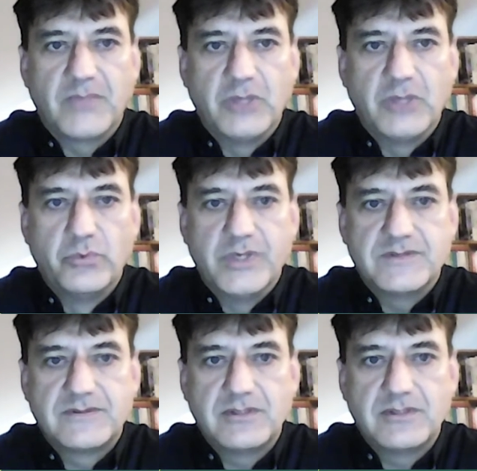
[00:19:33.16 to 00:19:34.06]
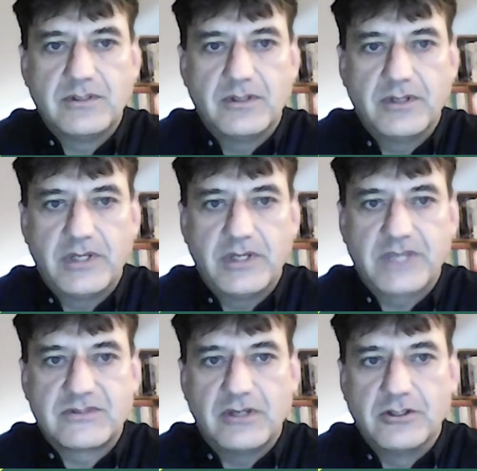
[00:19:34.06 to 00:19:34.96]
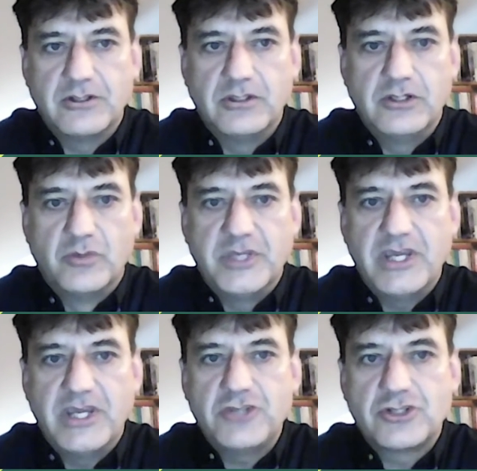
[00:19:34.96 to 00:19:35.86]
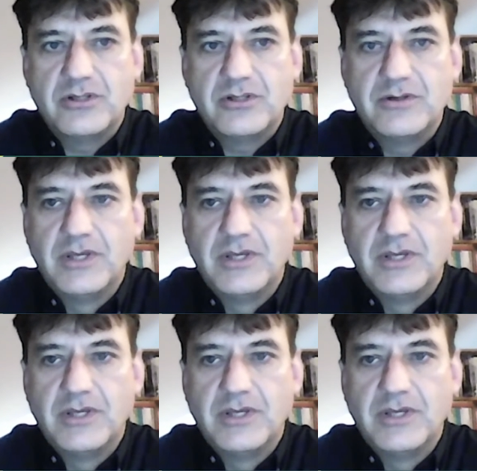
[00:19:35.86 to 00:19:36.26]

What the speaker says: with external illumination,